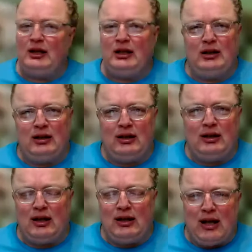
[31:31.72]
on it
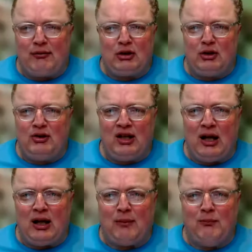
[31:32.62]
and have a good
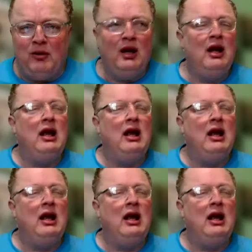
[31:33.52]
time.